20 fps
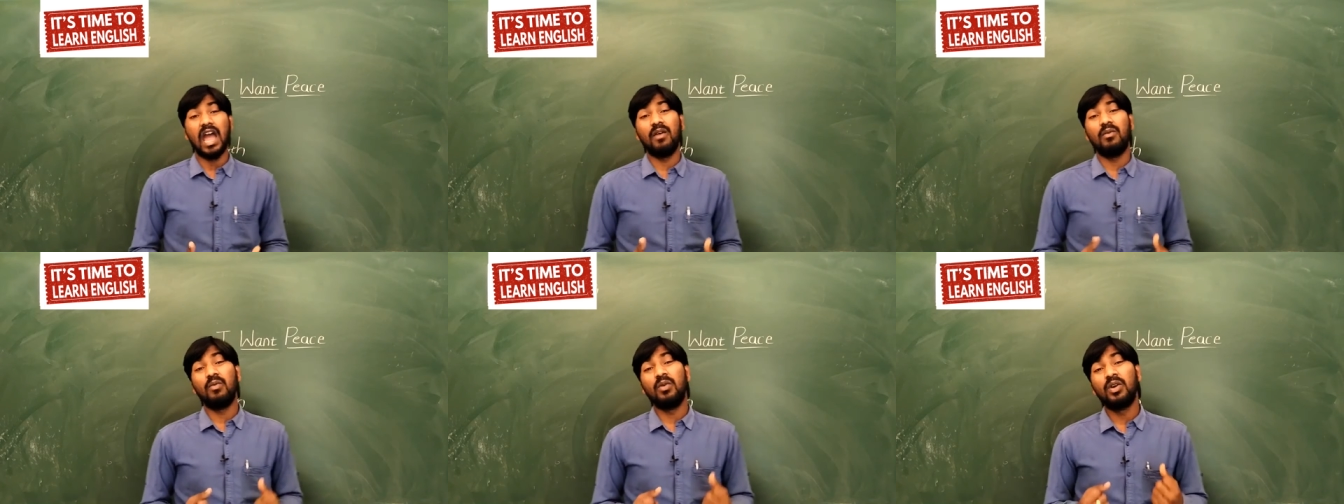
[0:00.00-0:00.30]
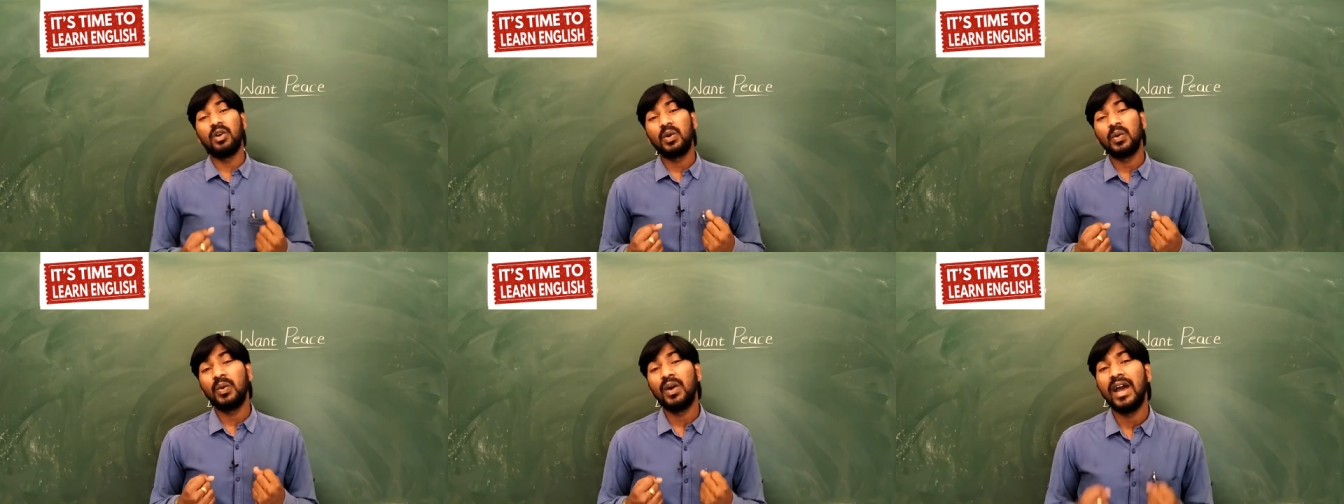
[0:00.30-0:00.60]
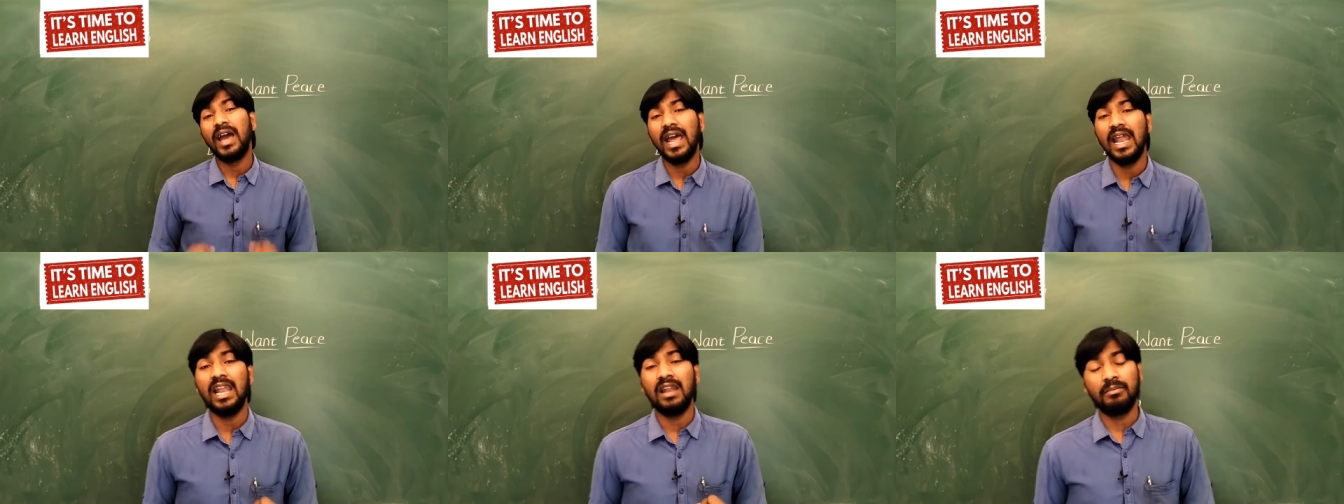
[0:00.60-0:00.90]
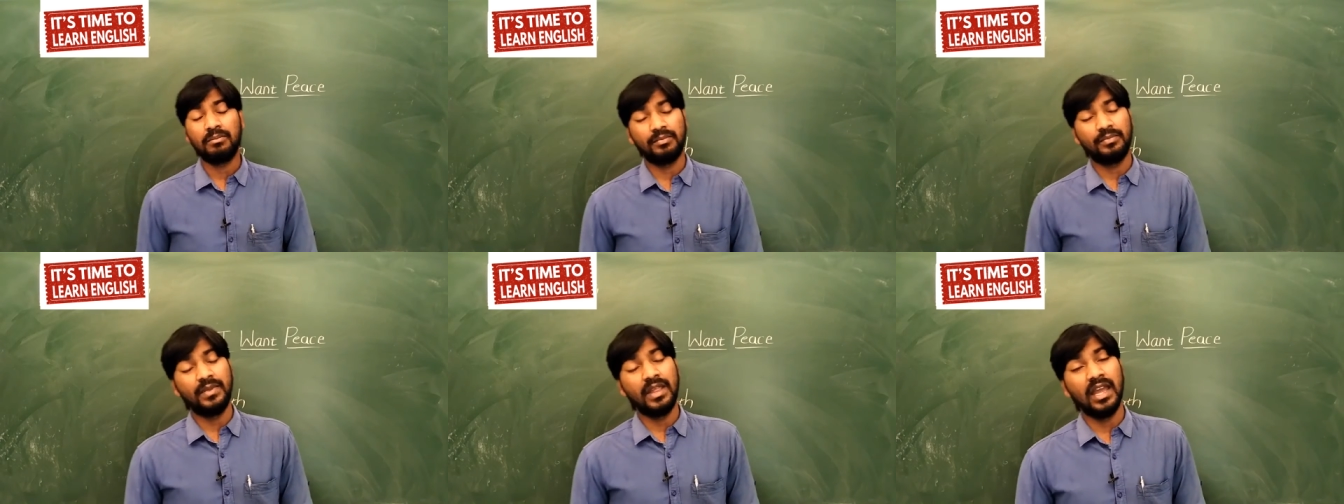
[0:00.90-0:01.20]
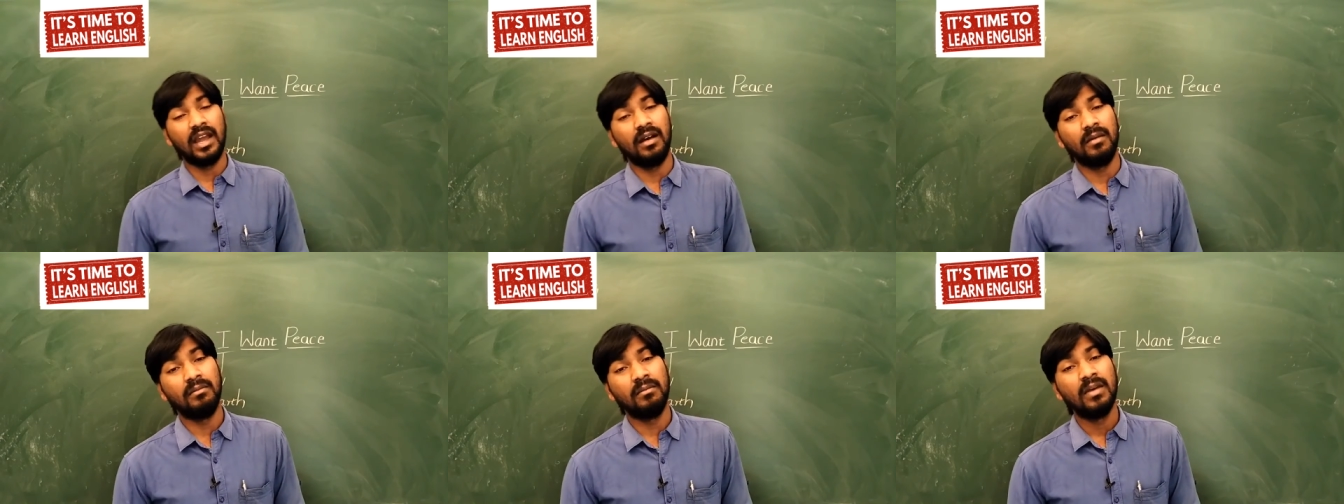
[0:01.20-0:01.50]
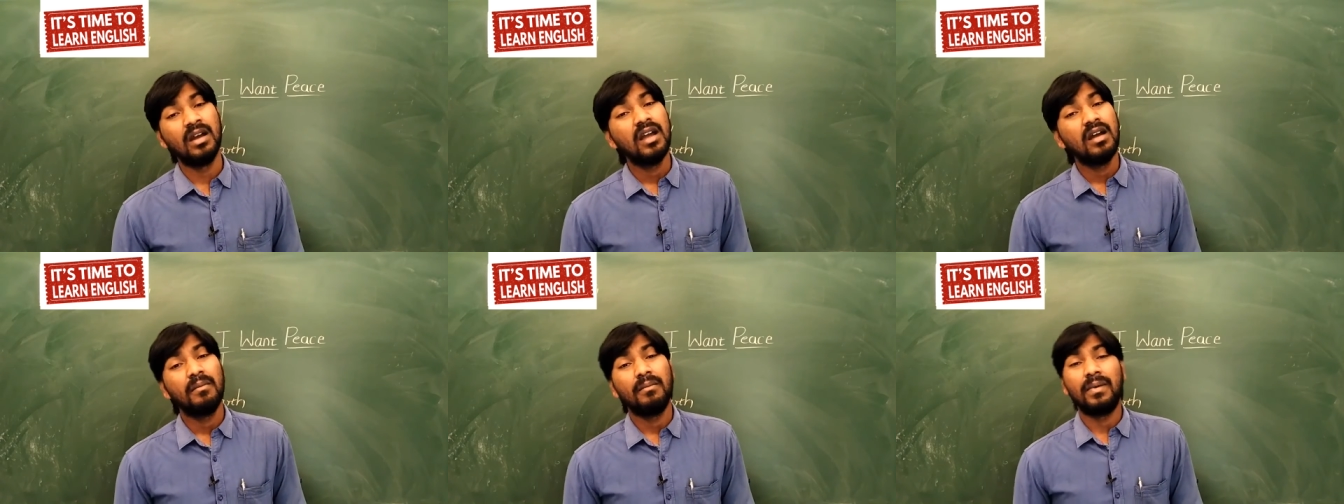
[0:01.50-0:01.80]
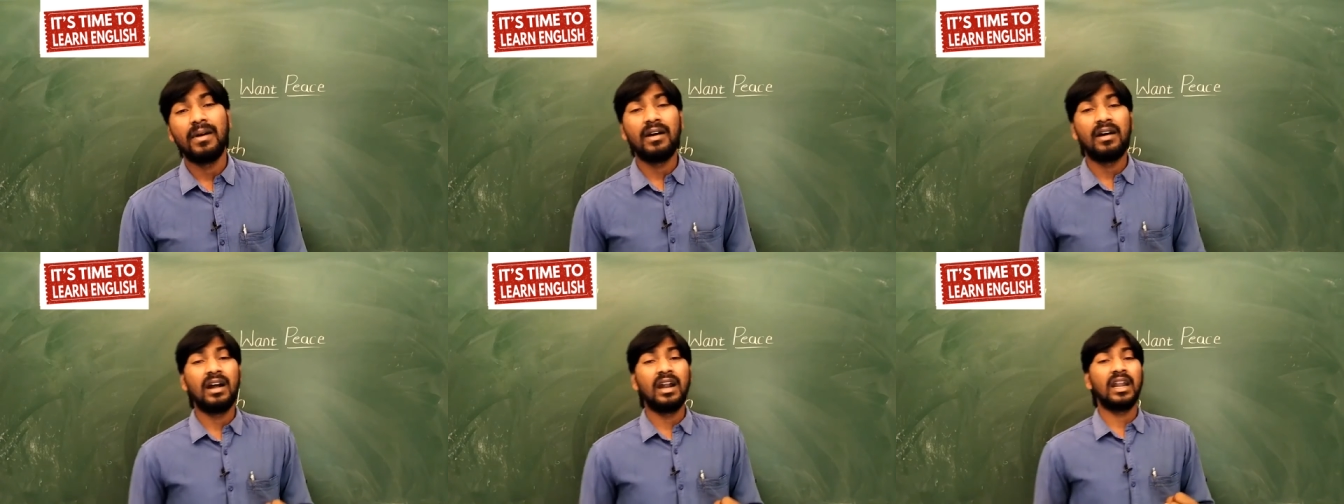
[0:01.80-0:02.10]
I want to help them,
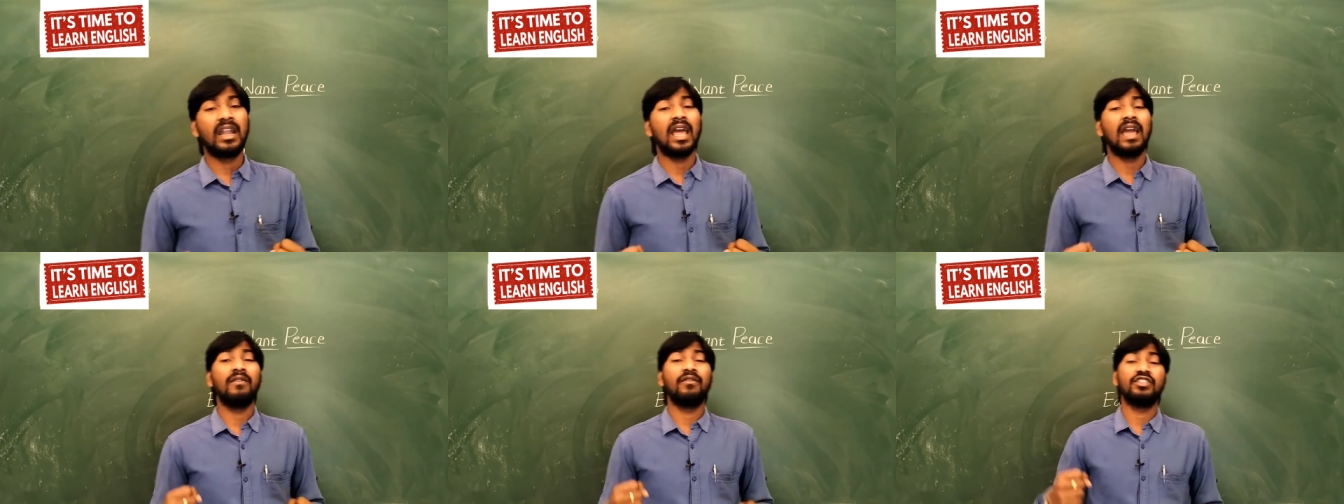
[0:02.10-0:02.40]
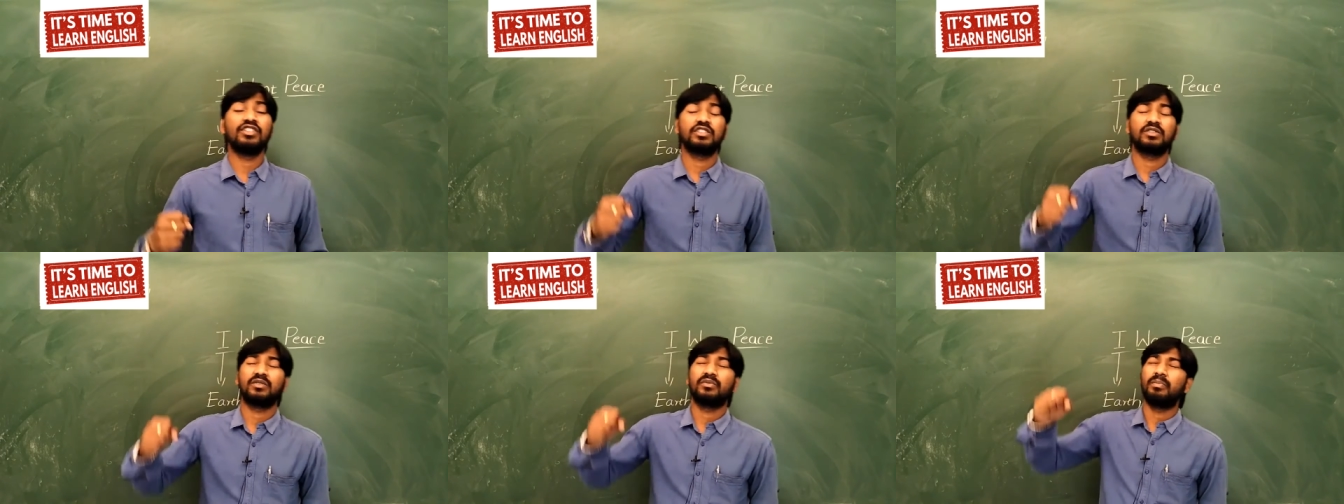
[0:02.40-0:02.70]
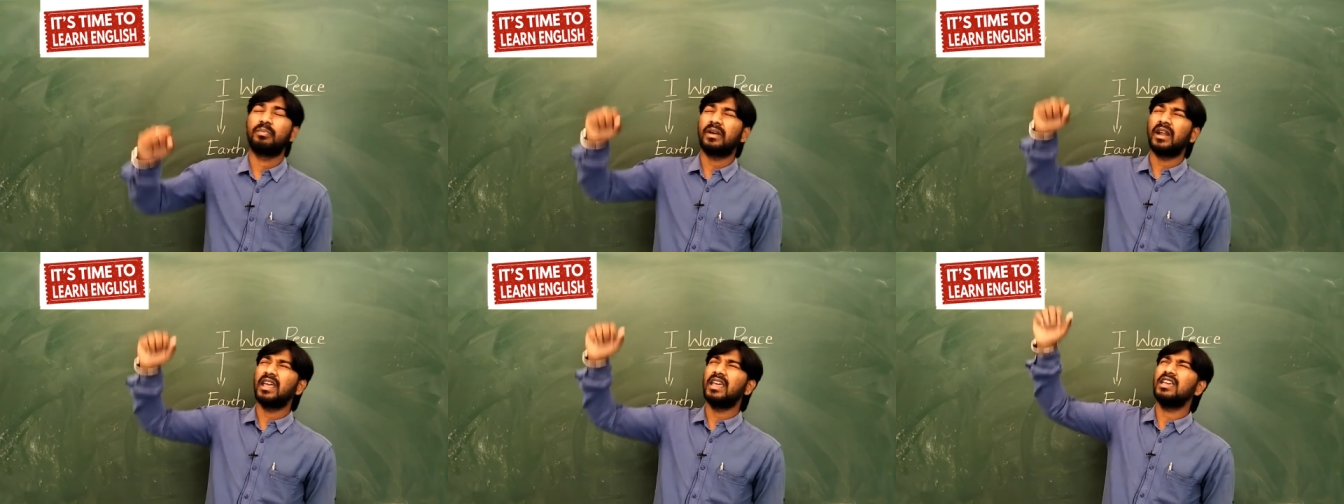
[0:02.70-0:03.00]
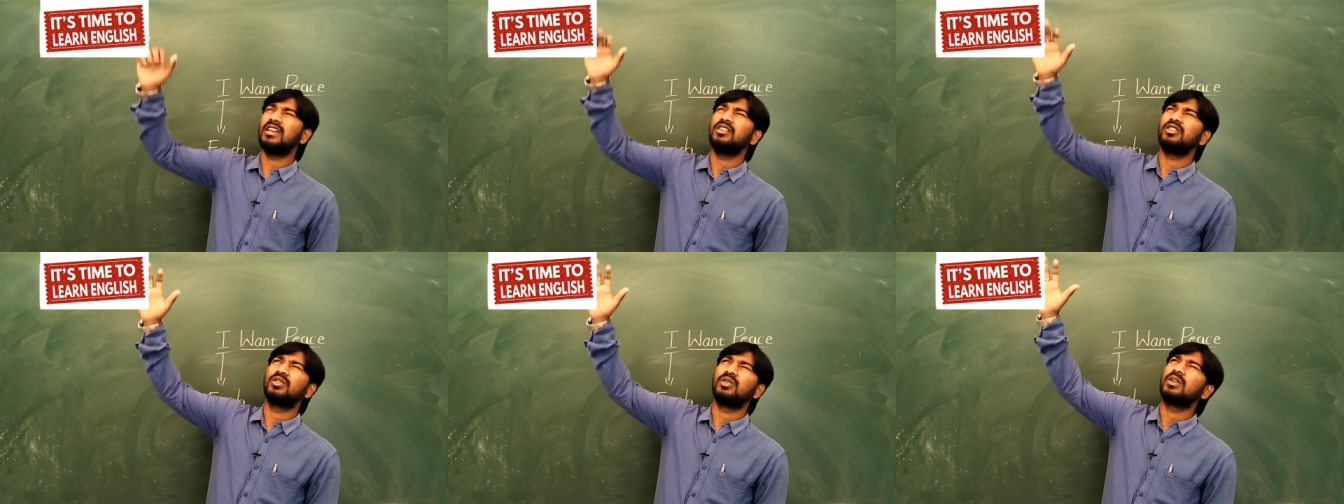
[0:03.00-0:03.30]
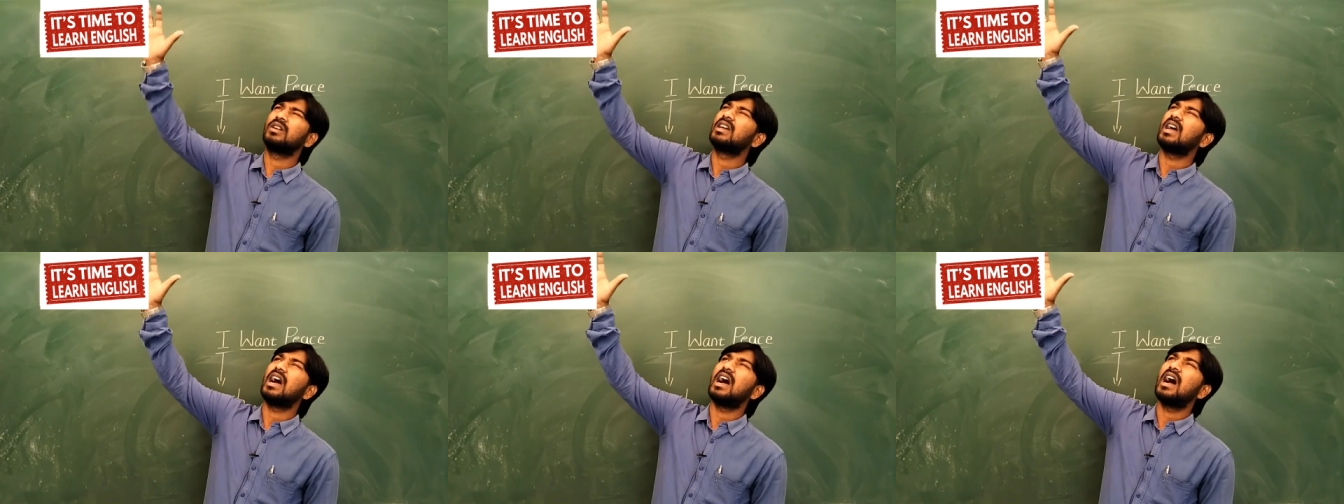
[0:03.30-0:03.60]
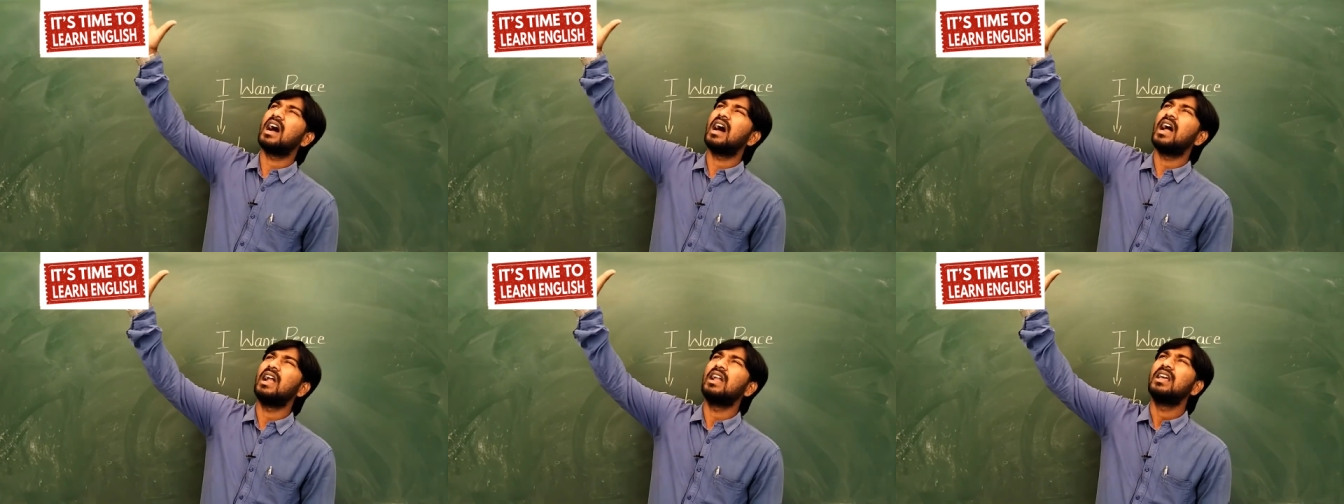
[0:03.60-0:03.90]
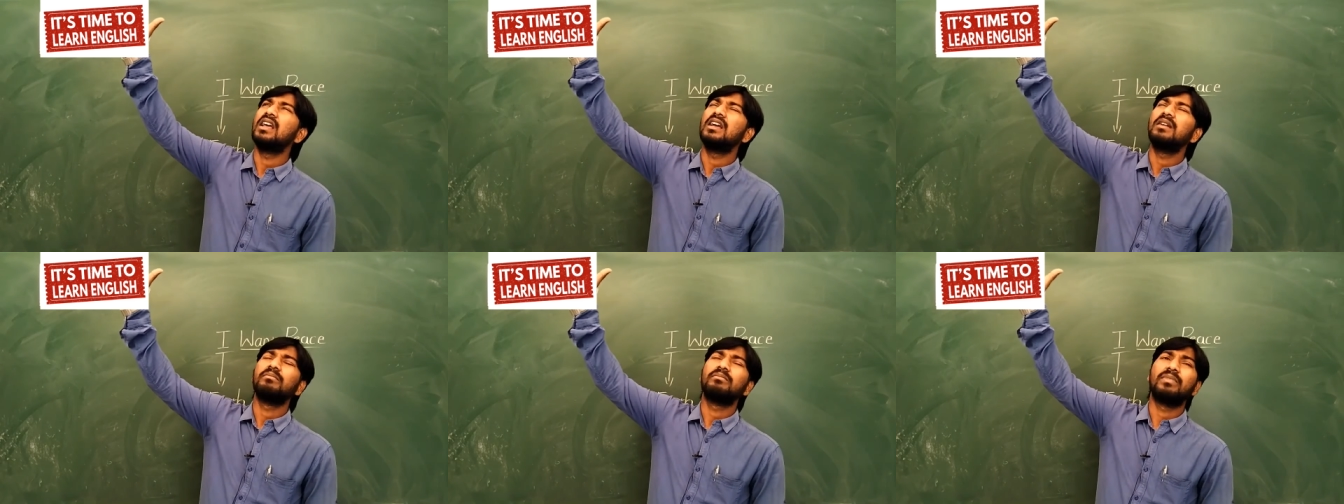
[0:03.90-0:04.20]
but I was praying to
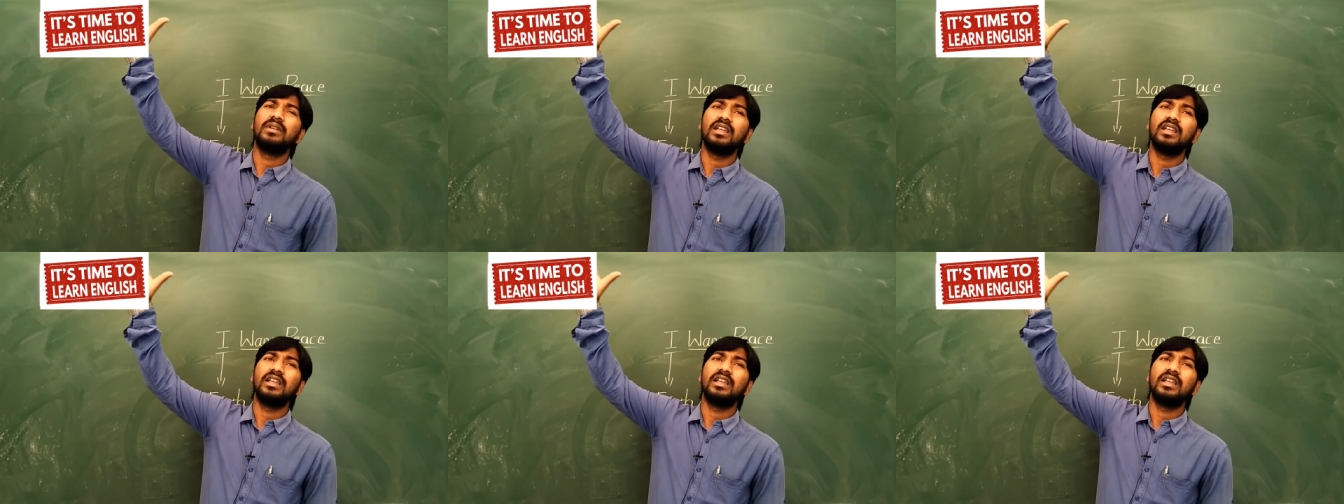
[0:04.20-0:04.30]
God.